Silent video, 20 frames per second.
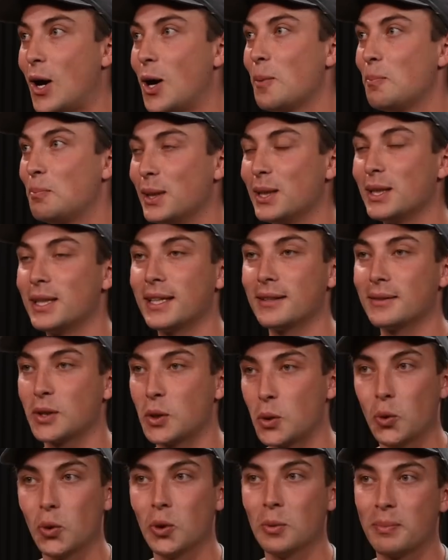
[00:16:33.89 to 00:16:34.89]
are building
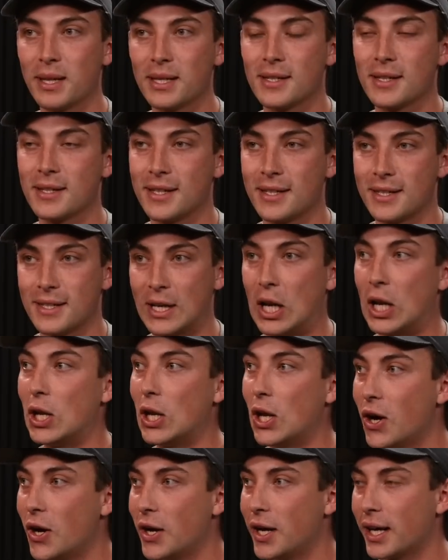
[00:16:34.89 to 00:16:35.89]
cool businesses and are
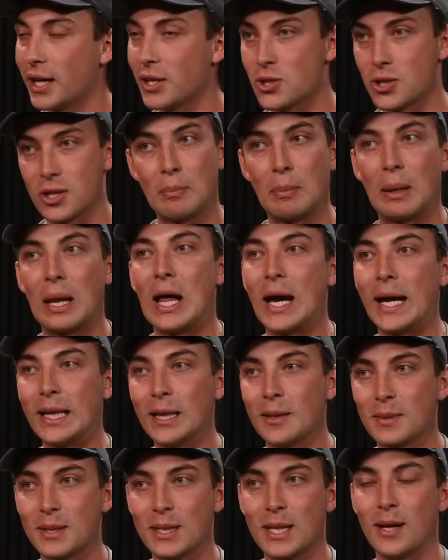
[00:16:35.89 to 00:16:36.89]
learning and just
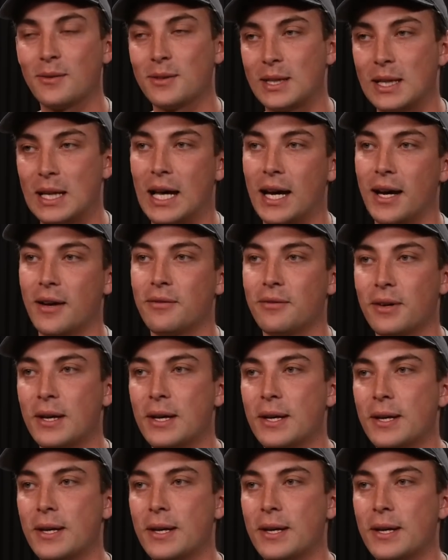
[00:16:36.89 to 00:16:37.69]
applying themselves in life.